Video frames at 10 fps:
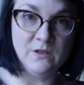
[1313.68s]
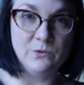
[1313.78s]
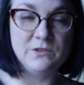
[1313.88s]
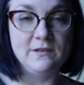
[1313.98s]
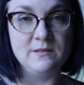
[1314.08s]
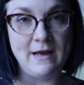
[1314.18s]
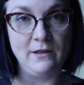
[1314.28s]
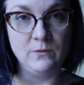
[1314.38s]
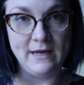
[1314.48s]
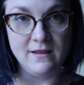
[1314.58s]
Also some
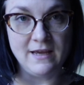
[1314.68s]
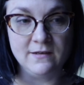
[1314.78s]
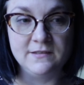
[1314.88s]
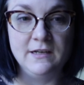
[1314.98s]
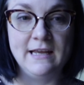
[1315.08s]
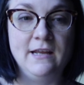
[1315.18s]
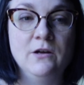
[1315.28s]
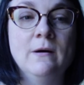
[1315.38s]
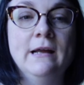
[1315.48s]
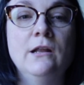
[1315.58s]
Halloween things that are getting
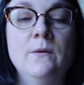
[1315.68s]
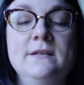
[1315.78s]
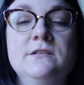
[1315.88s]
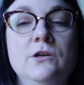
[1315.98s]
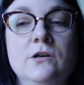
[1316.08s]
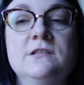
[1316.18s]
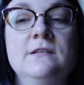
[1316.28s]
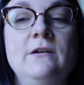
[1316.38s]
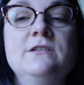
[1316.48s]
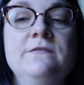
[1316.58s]
quite low in stock, so
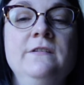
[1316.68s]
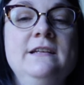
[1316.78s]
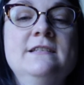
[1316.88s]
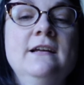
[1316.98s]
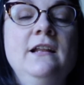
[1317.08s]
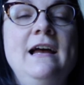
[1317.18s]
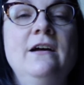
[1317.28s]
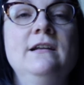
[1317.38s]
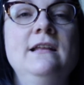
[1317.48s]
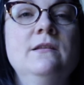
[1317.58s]
they'll definitely sell
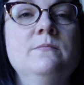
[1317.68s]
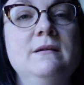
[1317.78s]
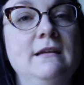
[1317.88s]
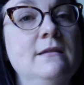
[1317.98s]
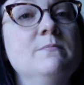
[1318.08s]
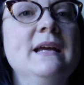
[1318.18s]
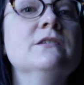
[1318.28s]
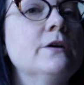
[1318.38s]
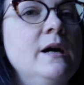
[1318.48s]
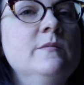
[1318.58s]
out in the
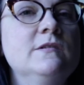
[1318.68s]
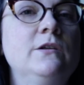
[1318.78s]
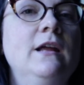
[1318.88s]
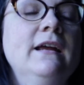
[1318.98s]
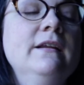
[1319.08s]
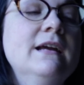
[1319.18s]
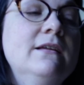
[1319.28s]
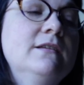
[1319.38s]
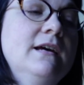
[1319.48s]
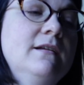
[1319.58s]
meantime until I can
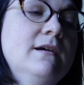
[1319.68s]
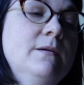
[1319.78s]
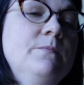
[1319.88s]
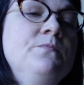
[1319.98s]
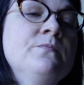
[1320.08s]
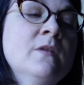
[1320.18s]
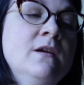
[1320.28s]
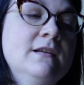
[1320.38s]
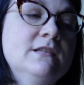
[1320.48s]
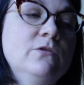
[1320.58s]
get that until